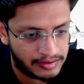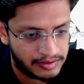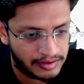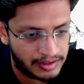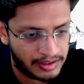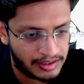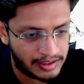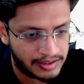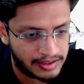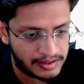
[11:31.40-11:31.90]

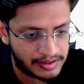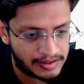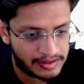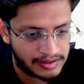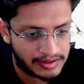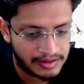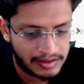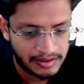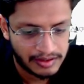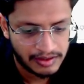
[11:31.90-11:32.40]
It
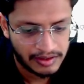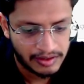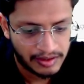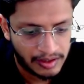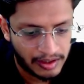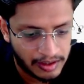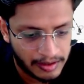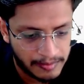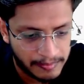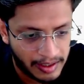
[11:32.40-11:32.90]
is
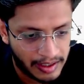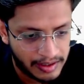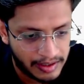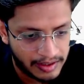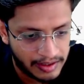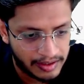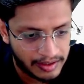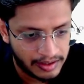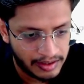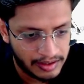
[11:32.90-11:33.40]
not
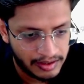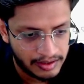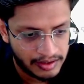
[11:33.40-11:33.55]
mandatory.